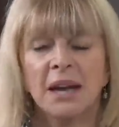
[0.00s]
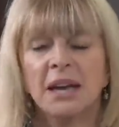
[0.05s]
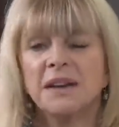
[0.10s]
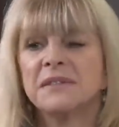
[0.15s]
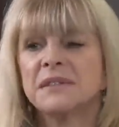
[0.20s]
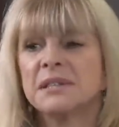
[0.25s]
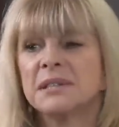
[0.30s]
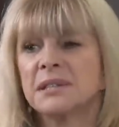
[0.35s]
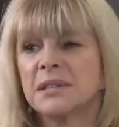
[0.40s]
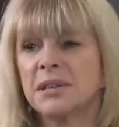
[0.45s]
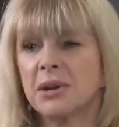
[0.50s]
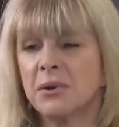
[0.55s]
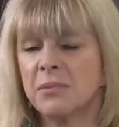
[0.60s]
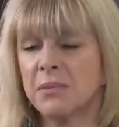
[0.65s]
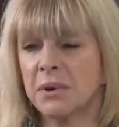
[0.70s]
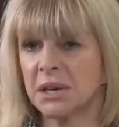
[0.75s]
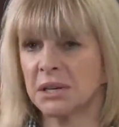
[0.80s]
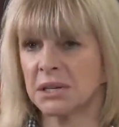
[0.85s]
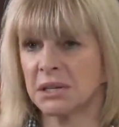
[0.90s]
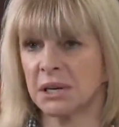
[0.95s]
I have so
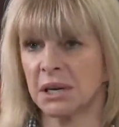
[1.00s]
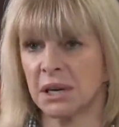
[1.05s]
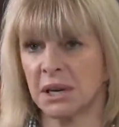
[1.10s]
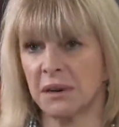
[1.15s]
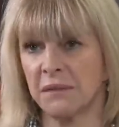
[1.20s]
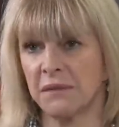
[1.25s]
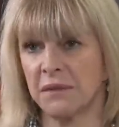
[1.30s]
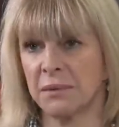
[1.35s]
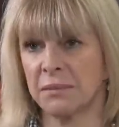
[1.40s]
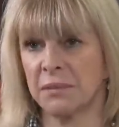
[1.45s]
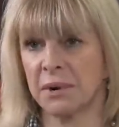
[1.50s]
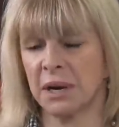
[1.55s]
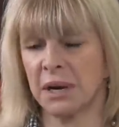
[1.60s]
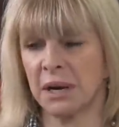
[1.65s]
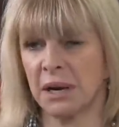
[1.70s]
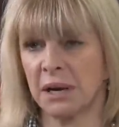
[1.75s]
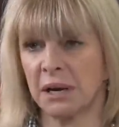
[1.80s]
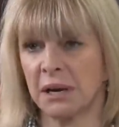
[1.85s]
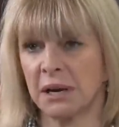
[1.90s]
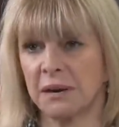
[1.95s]
much love in
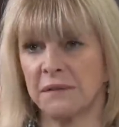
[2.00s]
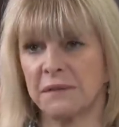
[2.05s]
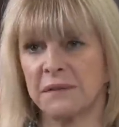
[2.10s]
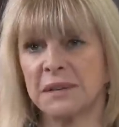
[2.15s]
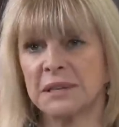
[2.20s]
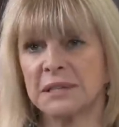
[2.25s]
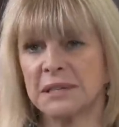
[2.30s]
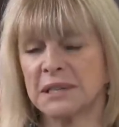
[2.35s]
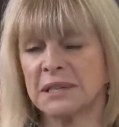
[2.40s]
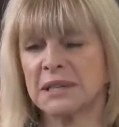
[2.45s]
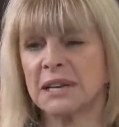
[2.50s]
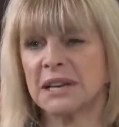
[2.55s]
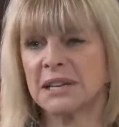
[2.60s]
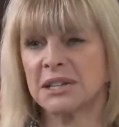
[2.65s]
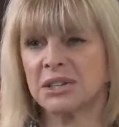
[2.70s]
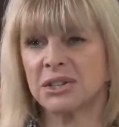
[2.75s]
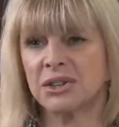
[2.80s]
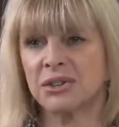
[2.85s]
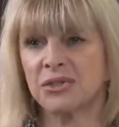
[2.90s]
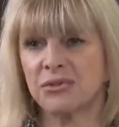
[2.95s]
my life. This is
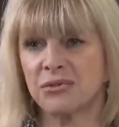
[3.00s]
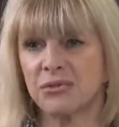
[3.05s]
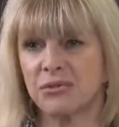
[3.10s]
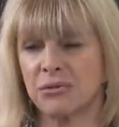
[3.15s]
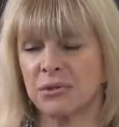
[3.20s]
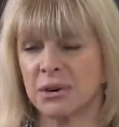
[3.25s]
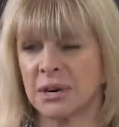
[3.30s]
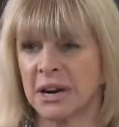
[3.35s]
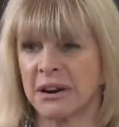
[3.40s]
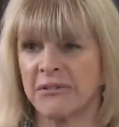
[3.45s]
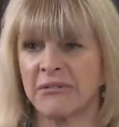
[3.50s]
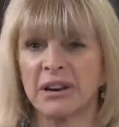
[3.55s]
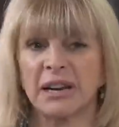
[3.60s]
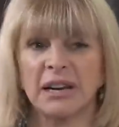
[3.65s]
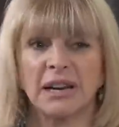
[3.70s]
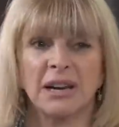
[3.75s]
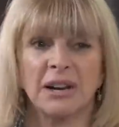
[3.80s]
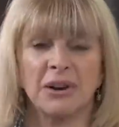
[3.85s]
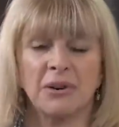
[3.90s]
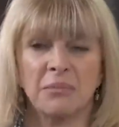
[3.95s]
extraordinary.
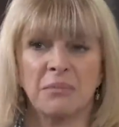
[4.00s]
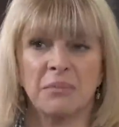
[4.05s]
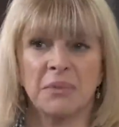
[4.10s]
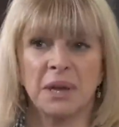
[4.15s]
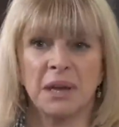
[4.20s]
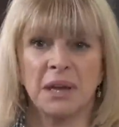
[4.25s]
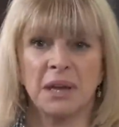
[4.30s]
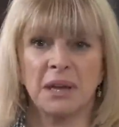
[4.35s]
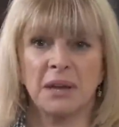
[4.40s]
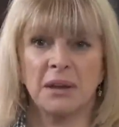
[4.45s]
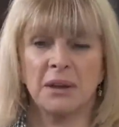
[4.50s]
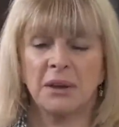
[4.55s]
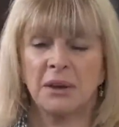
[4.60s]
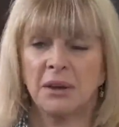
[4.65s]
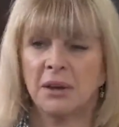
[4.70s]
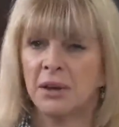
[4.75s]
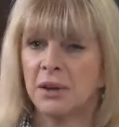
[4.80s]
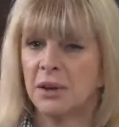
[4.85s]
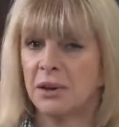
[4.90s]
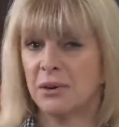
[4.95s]
Little old me,
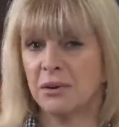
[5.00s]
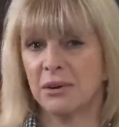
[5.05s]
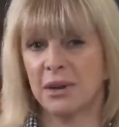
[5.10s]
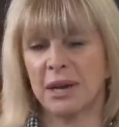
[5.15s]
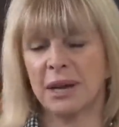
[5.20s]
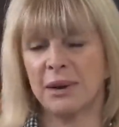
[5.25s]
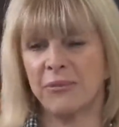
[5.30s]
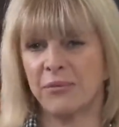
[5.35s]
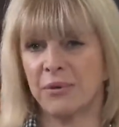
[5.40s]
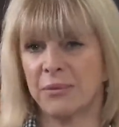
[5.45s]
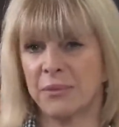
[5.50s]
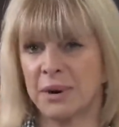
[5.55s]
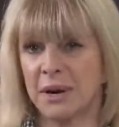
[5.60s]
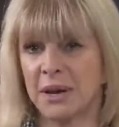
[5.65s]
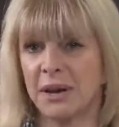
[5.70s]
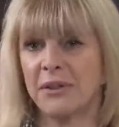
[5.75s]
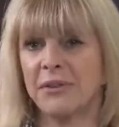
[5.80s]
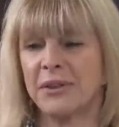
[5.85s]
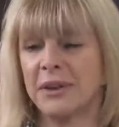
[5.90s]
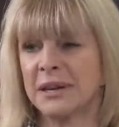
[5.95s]
who came from
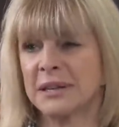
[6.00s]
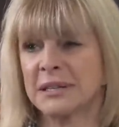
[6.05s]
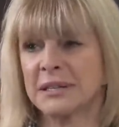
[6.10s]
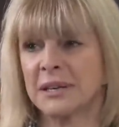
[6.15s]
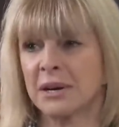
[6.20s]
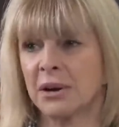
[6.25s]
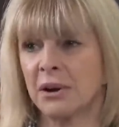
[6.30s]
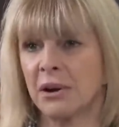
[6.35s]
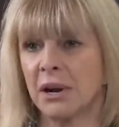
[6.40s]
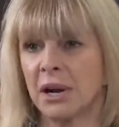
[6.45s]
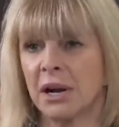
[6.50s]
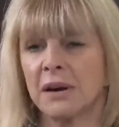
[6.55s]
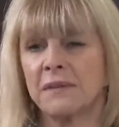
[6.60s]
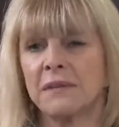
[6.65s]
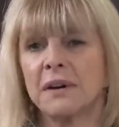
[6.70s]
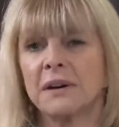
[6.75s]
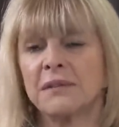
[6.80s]
nothing, has got love.